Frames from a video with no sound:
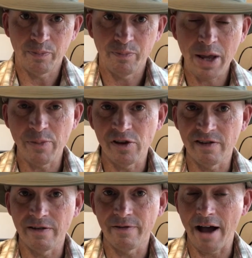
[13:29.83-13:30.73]

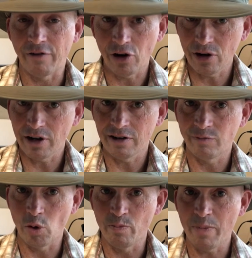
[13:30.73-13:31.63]
people have heard
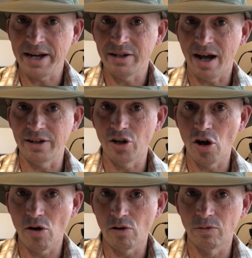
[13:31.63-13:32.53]
of but might not
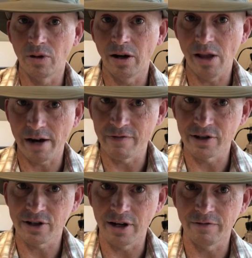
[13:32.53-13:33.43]
know a lot of the
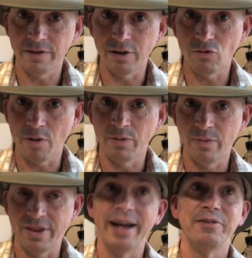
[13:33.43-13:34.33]
stuff that Robert,
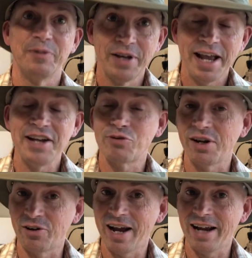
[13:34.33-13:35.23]
that H.
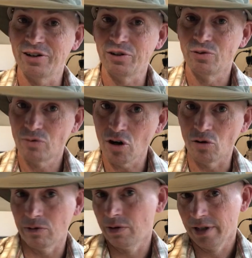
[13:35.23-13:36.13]
Rider Haggard
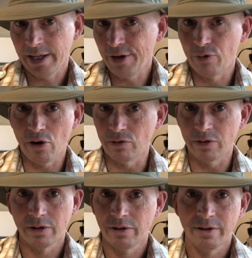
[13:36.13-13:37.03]
wrote. He wrote
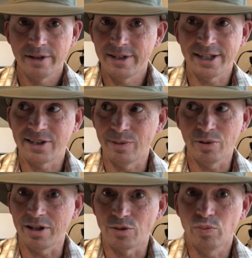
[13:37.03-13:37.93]
60
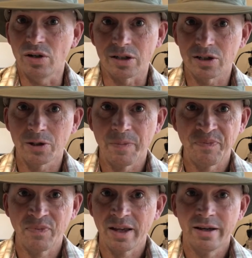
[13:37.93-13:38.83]
plus books,
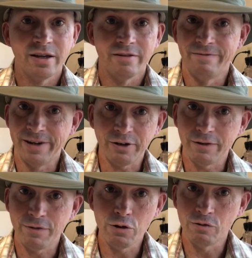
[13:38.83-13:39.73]
very
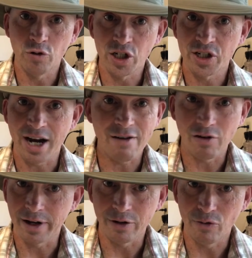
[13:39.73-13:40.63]
few of which
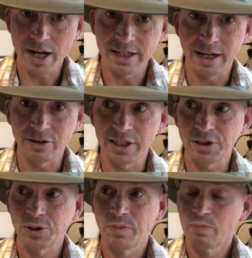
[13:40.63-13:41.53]
ever get read
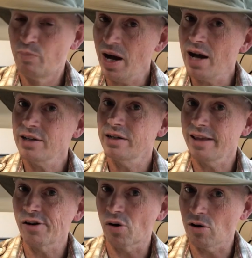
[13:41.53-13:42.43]
nowadays. But
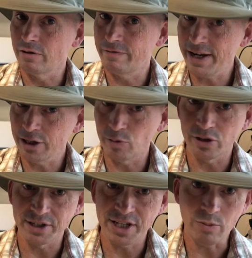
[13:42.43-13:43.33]
they are all
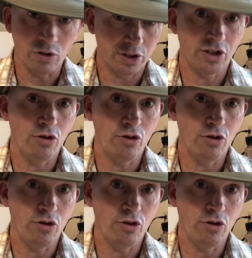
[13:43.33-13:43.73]
available as ebooks, so